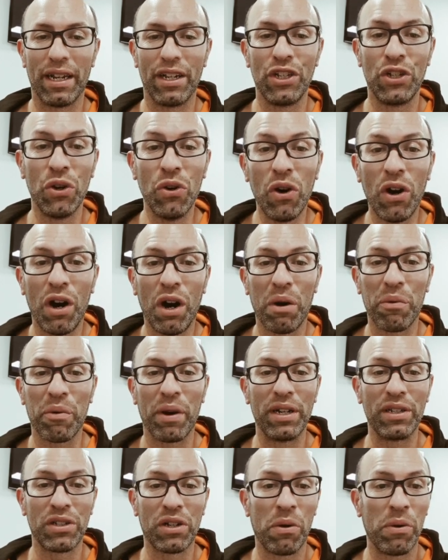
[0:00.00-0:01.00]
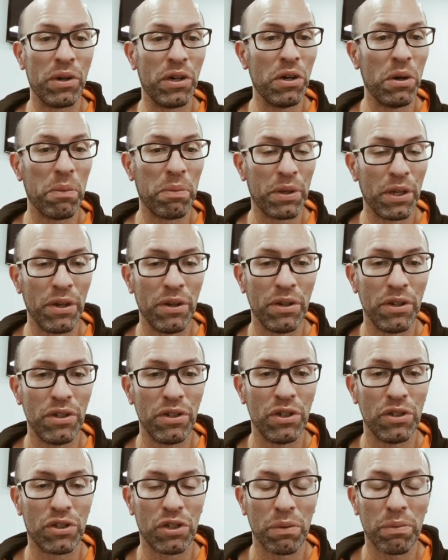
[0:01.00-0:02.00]
Your heart rate's going up.
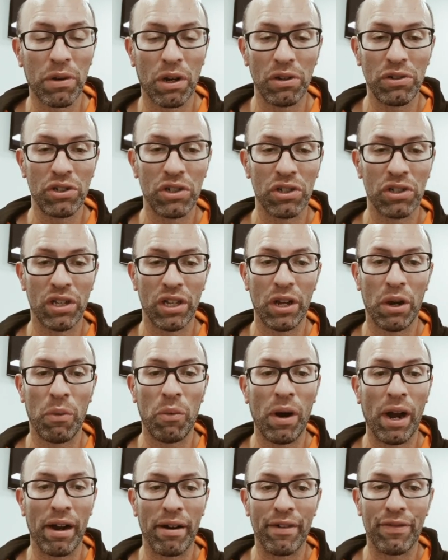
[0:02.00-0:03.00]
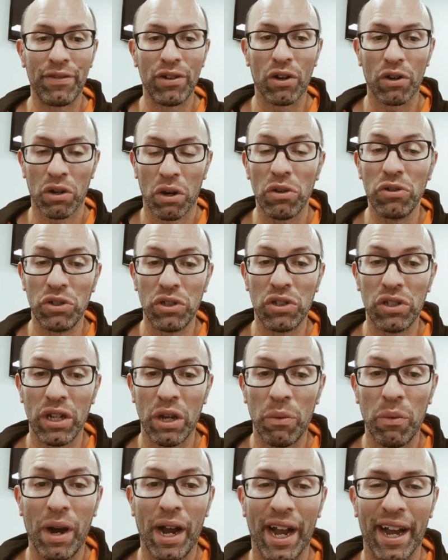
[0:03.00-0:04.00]
You're subconsciously aware, if not consciously
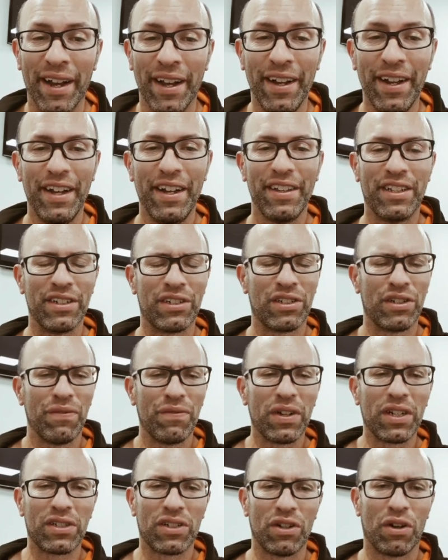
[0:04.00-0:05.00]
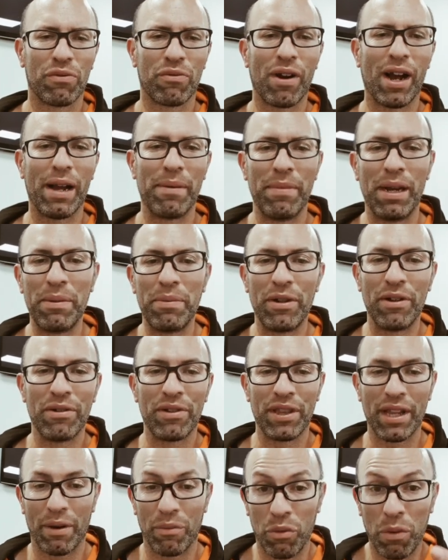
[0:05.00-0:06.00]
aware, that something's not right. Maybe you're in
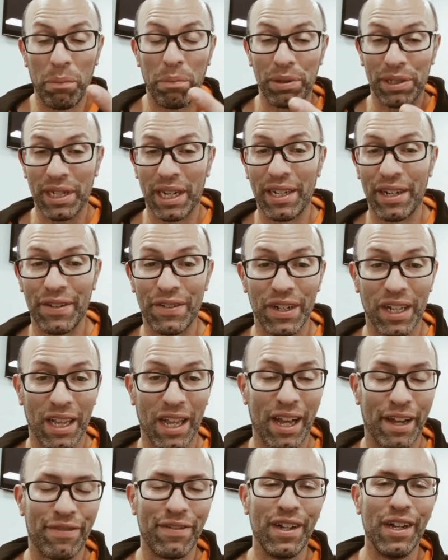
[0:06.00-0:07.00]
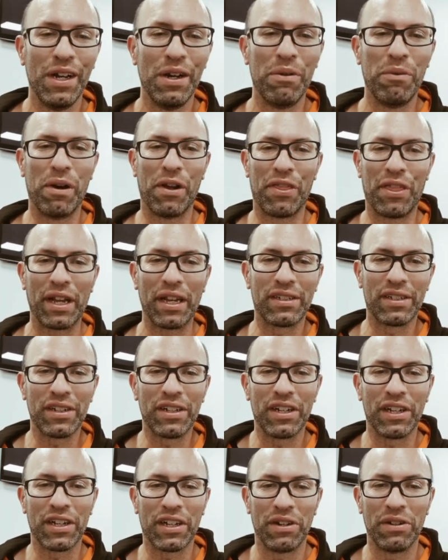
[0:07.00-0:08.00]
that 1% of your life where things are
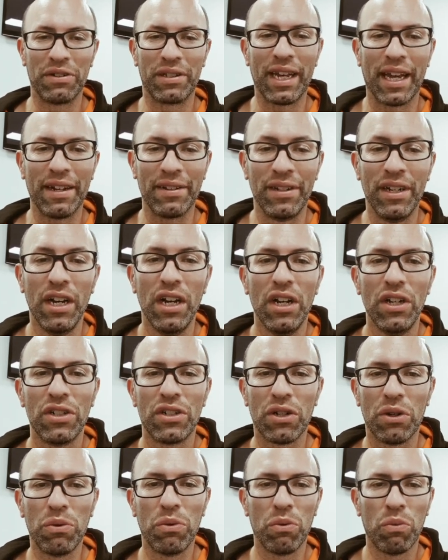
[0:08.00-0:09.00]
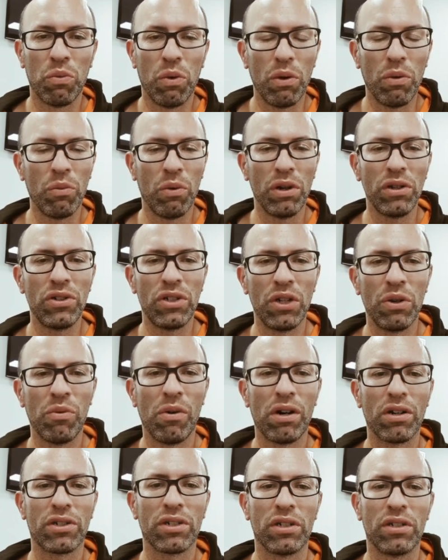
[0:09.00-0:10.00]
going to go down. So what do you
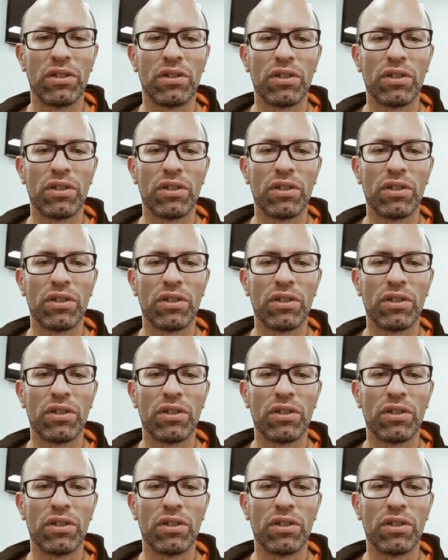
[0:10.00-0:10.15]
watch on?